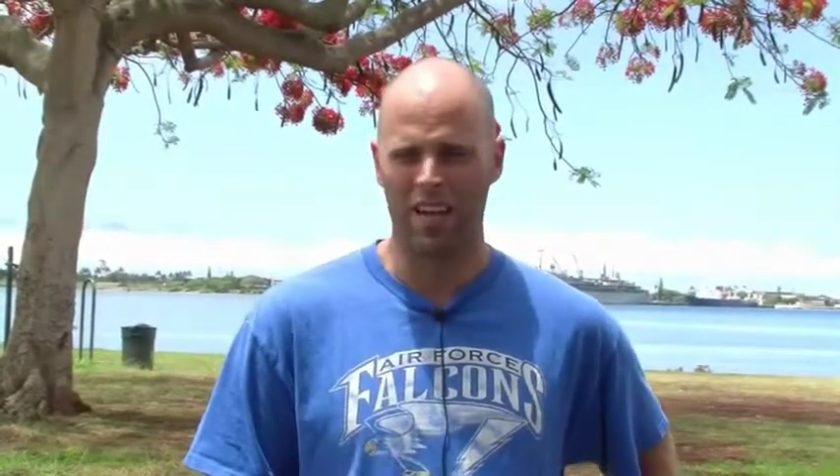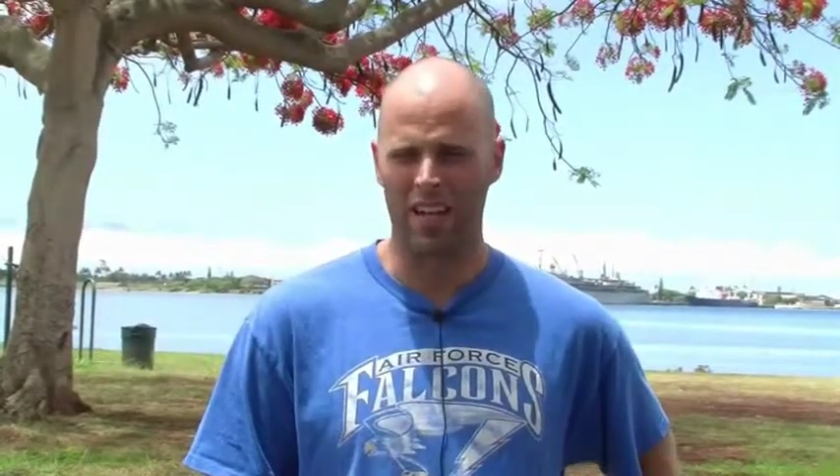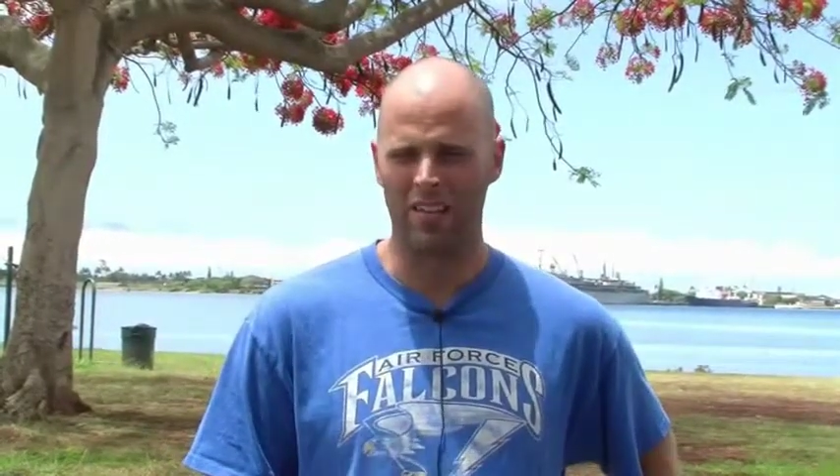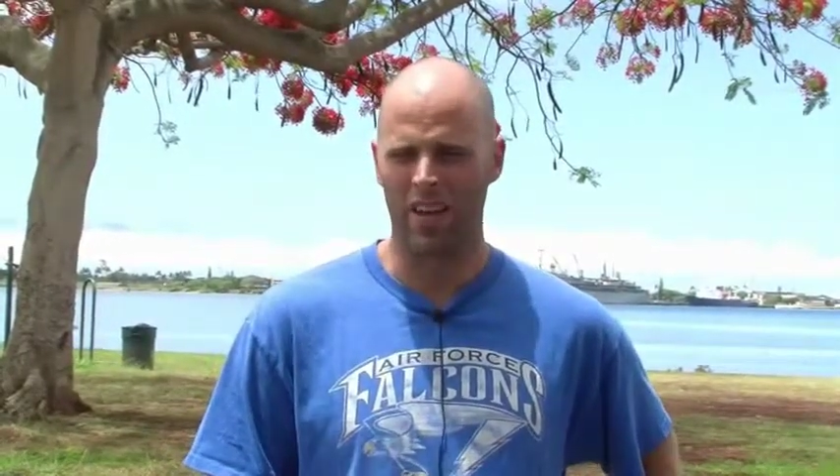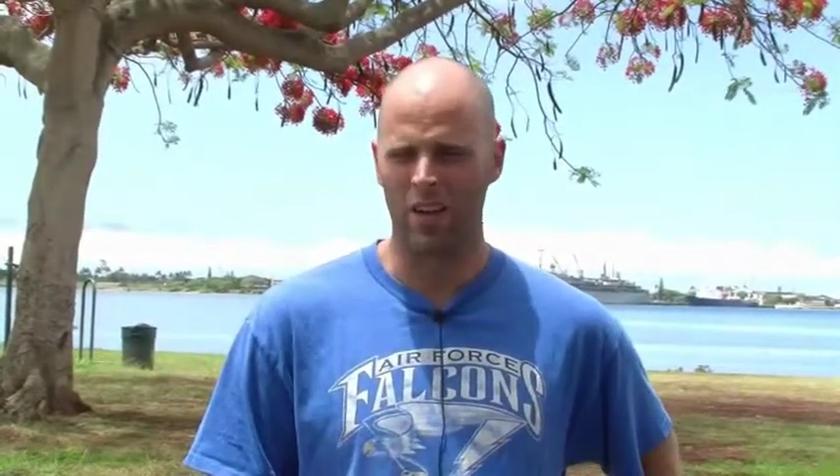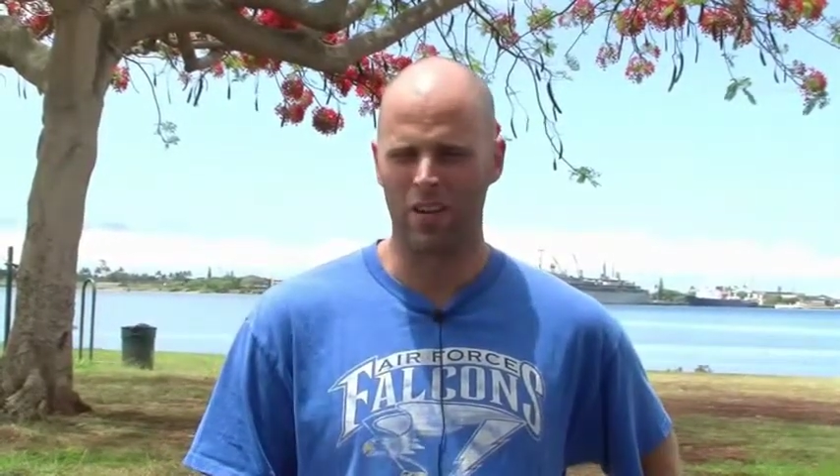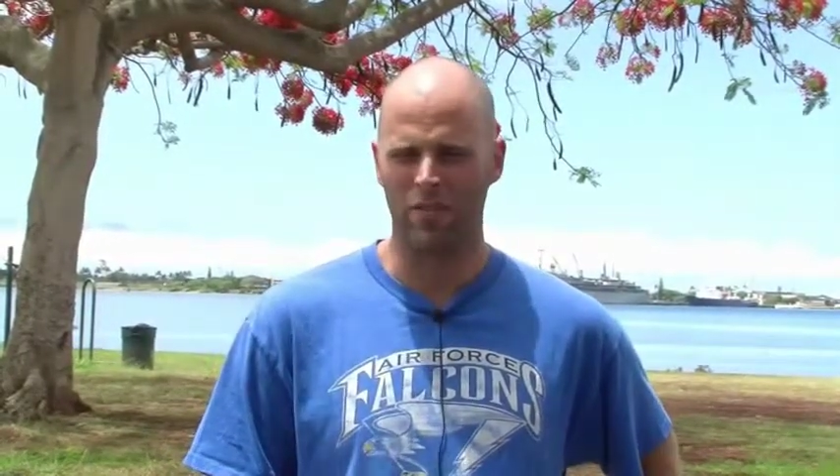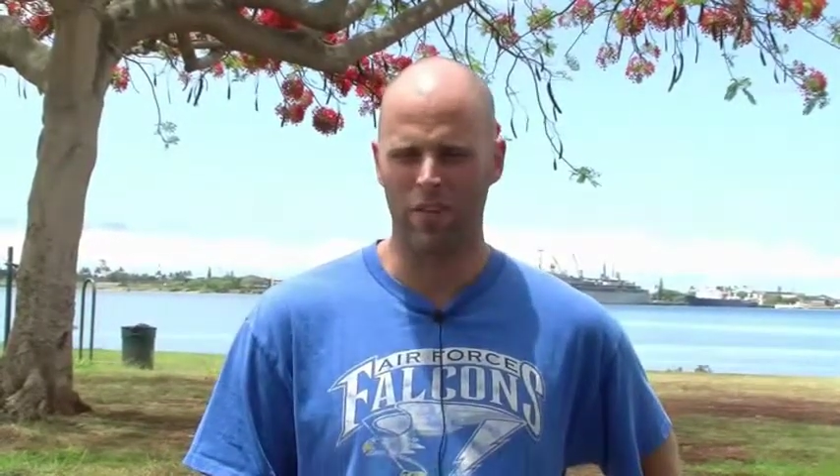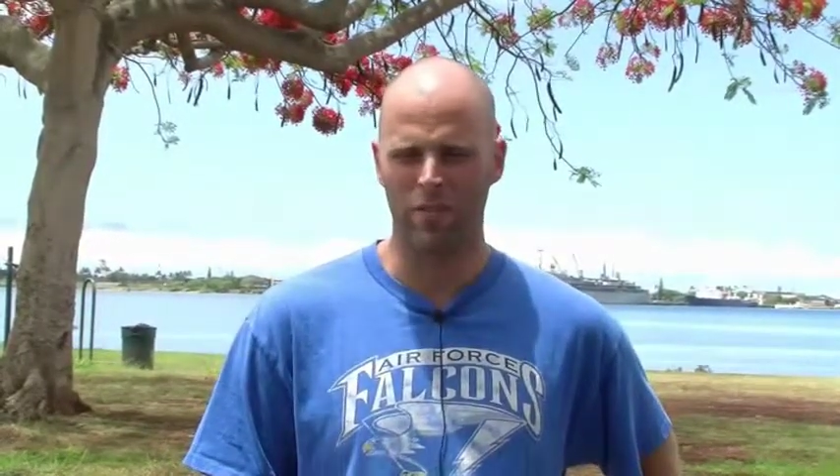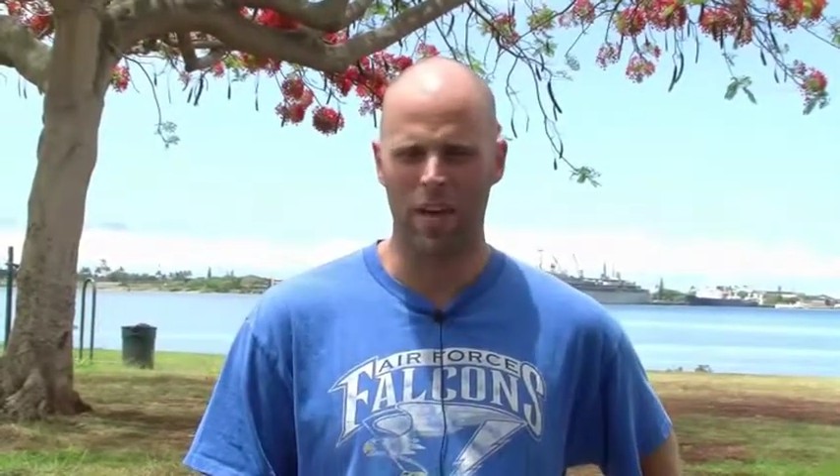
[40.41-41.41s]
kind of got tired
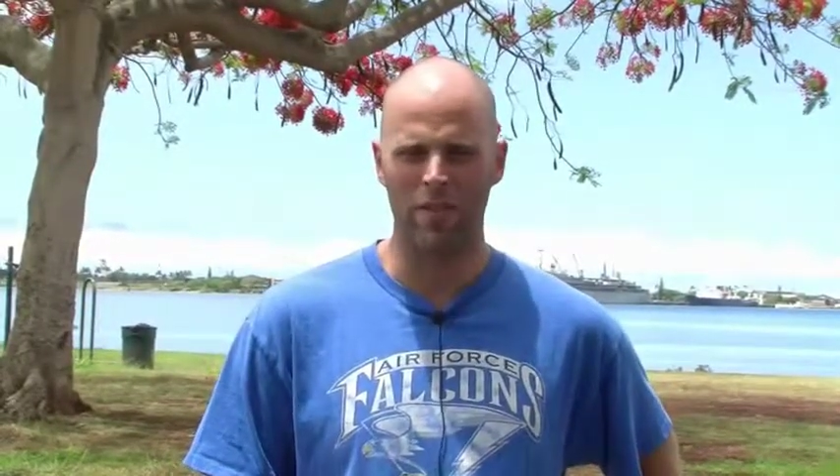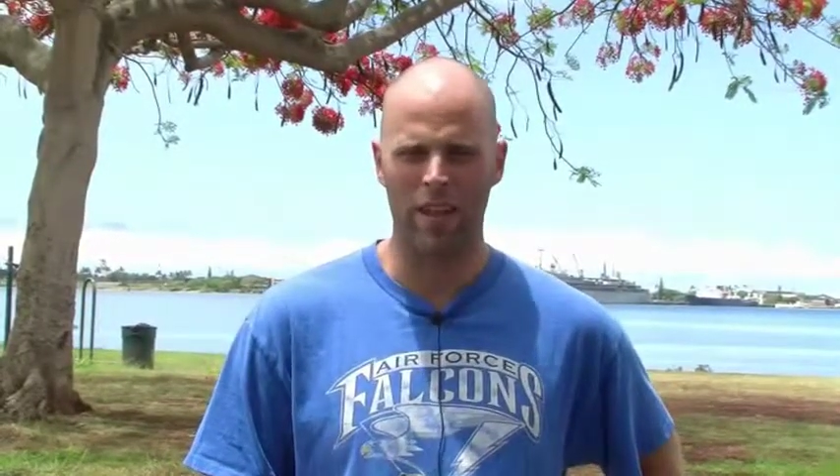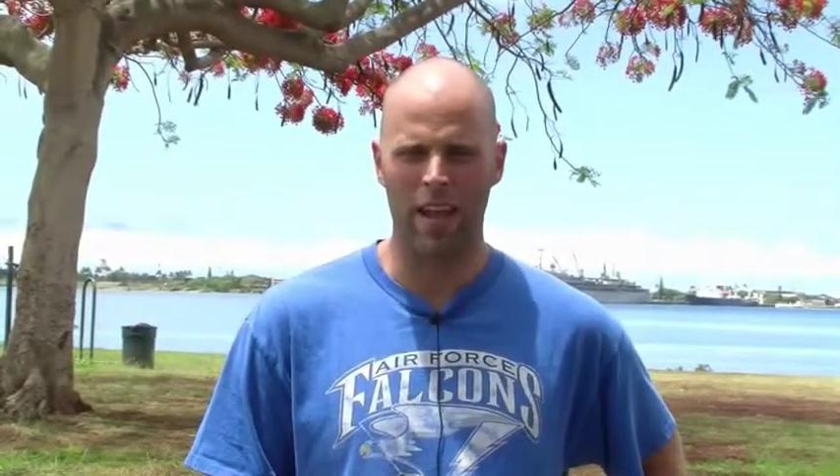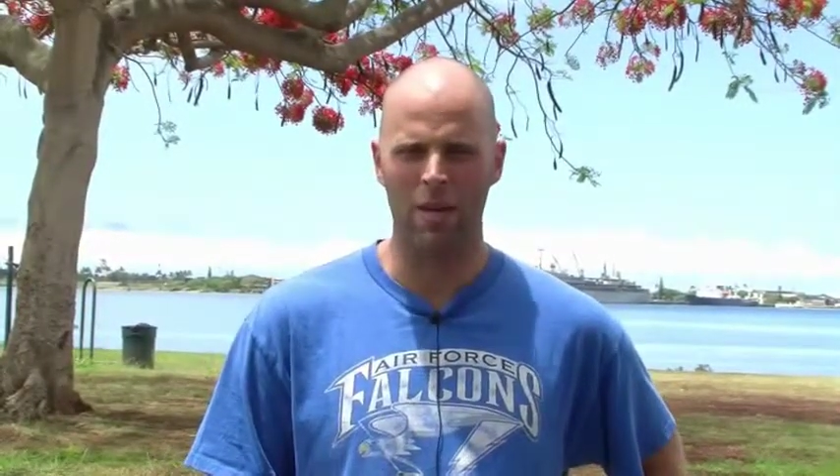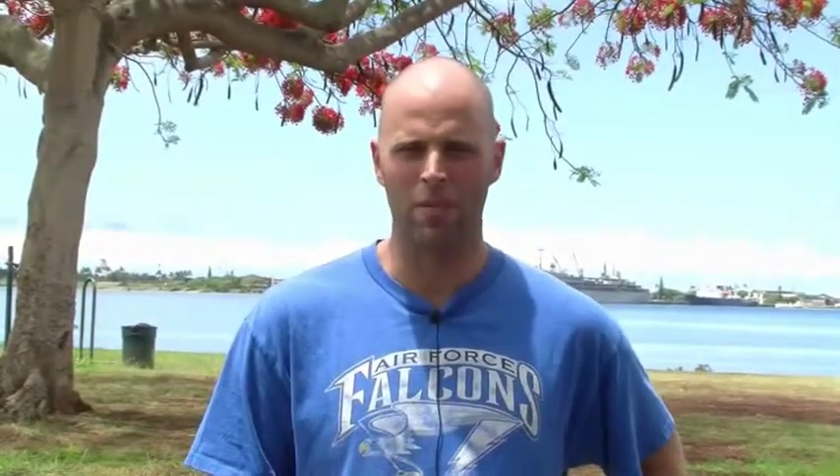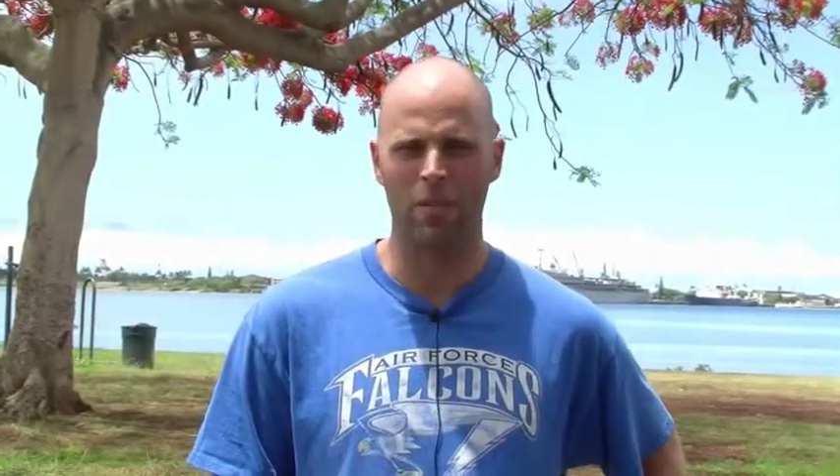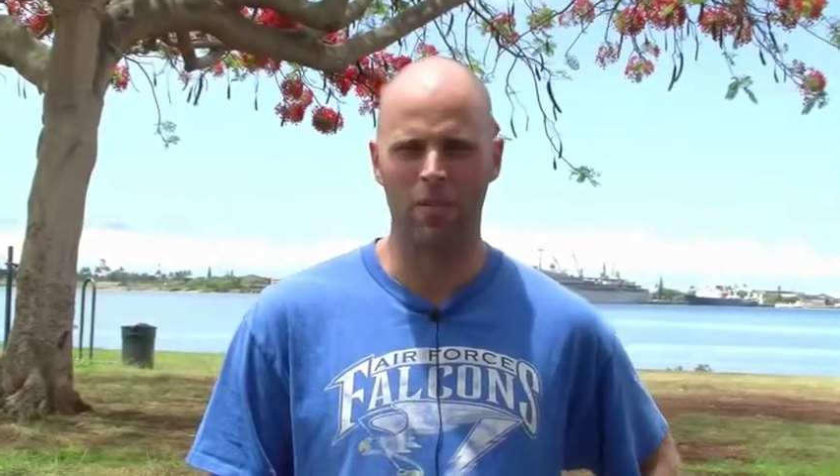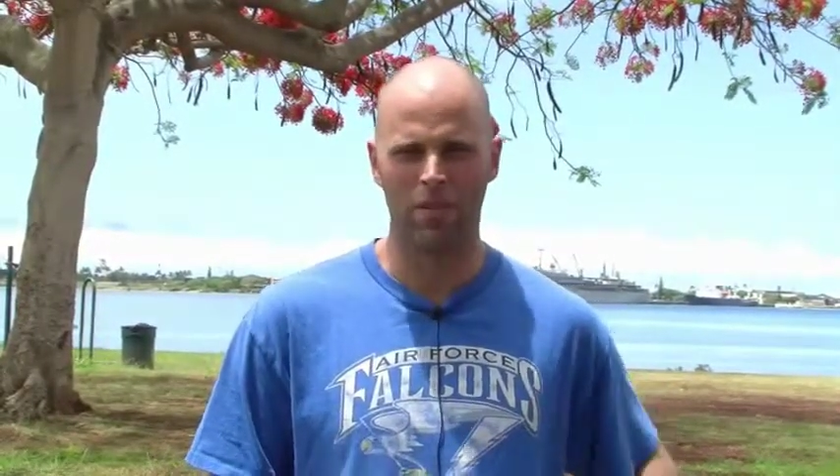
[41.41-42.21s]
of having that happen.